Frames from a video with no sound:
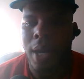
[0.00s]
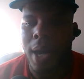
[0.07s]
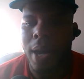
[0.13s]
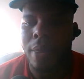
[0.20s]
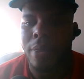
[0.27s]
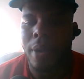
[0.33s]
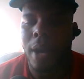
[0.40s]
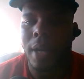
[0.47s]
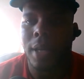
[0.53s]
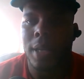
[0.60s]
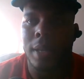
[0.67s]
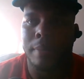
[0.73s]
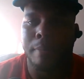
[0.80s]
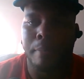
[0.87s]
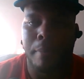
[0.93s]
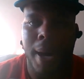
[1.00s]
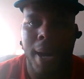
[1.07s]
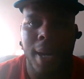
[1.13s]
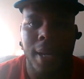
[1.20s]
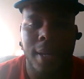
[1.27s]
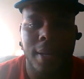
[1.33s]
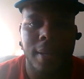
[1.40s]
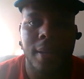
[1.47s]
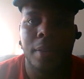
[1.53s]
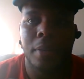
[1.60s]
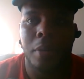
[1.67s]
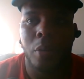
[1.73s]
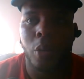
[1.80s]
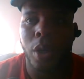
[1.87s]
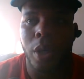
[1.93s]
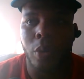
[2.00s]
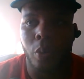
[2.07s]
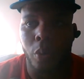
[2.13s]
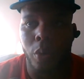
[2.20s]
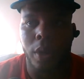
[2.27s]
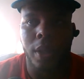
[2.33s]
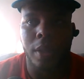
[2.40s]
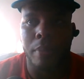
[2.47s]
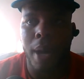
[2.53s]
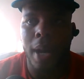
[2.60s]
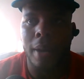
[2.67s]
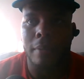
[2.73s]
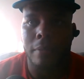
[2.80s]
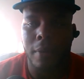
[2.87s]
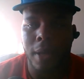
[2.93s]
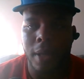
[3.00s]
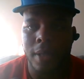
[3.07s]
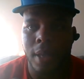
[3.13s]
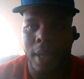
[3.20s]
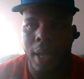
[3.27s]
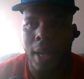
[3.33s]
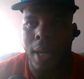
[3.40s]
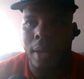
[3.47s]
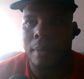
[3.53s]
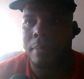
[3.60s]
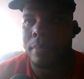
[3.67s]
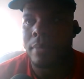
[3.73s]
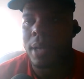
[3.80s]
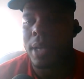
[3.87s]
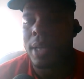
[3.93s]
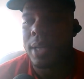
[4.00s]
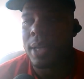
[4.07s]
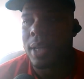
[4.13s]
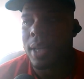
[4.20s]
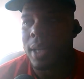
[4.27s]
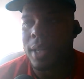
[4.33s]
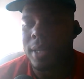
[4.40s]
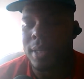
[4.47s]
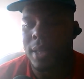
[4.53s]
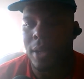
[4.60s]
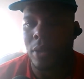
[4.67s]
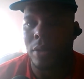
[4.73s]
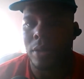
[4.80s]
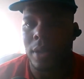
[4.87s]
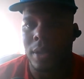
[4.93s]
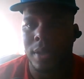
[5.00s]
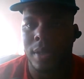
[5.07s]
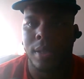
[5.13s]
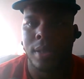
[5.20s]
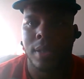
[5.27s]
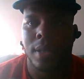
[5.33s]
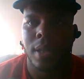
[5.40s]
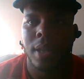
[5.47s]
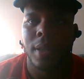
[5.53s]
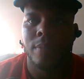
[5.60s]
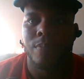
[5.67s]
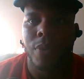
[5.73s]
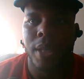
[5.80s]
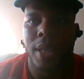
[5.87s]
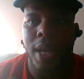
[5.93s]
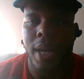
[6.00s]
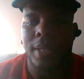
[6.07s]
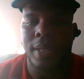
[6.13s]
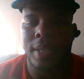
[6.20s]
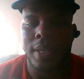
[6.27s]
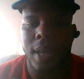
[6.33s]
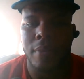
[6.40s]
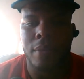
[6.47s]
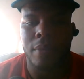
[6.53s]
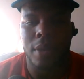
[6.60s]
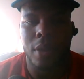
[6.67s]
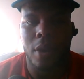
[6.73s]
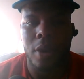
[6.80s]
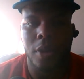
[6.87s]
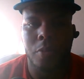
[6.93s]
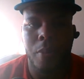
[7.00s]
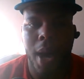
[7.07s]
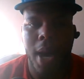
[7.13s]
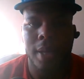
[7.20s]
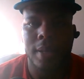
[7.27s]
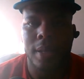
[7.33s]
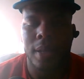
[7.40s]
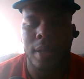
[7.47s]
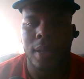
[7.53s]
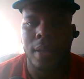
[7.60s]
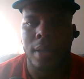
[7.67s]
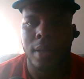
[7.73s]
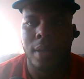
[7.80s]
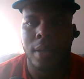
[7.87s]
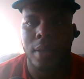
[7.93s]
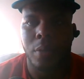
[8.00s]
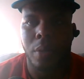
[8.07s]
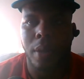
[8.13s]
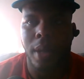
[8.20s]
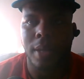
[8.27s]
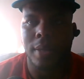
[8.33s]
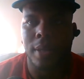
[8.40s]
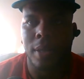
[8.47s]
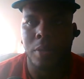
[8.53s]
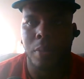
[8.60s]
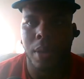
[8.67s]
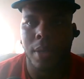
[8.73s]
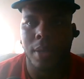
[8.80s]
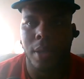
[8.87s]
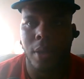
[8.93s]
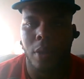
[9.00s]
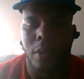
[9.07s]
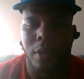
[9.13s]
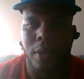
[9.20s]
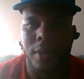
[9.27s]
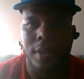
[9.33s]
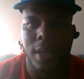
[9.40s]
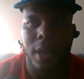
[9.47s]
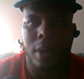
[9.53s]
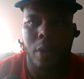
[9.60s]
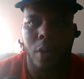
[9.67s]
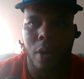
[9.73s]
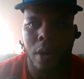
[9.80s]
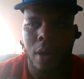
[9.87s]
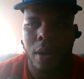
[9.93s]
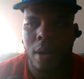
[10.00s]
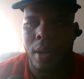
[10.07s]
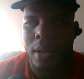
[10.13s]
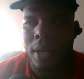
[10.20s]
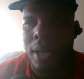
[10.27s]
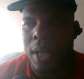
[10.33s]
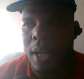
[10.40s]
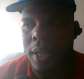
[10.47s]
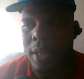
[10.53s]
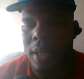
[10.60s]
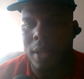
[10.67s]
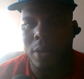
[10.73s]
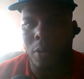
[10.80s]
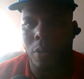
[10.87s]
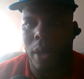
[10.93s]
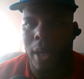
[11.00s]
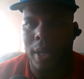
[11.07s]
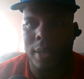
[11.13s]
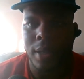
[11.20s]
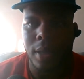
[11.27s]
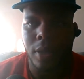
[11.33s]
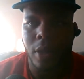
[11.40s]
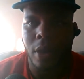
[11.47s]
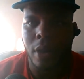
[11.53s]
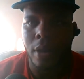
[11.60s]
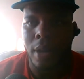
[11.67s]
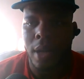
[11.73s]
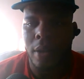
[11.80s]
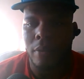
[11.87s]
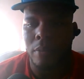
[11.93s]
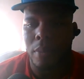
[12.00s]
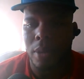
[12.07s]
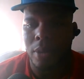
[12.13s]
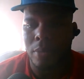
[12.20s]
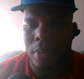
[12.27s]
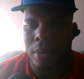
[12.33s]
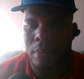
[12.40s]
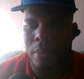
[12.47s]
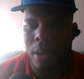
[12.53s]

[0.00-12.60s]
I thought he really might finish the game in single digits. He had 7 yards passing with like 6 minutes to go in the second quarter, and then he threw like a 10-yarder to Kelvin Benjamin.